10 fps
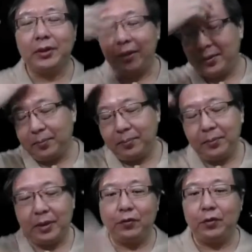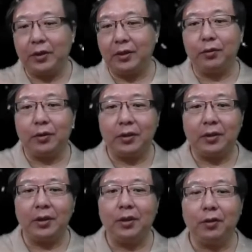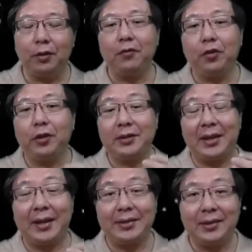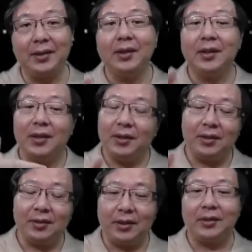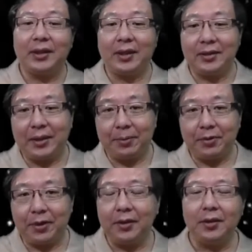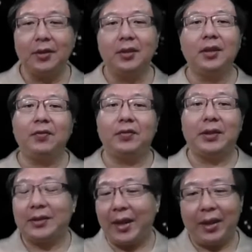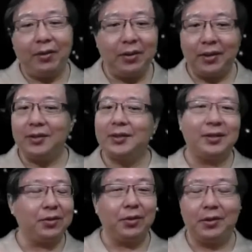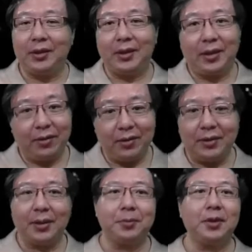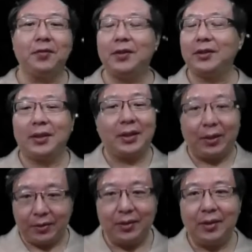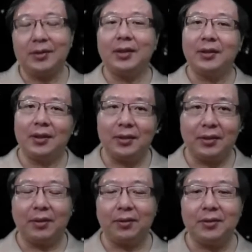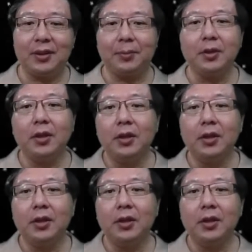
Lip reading: Like if the thing you're looking for is the last thing, it'll take 10 steps, right? If there's 100 things, then it's going to take 100 steps. If there's 1,000 things, then it takes 1,000 steps.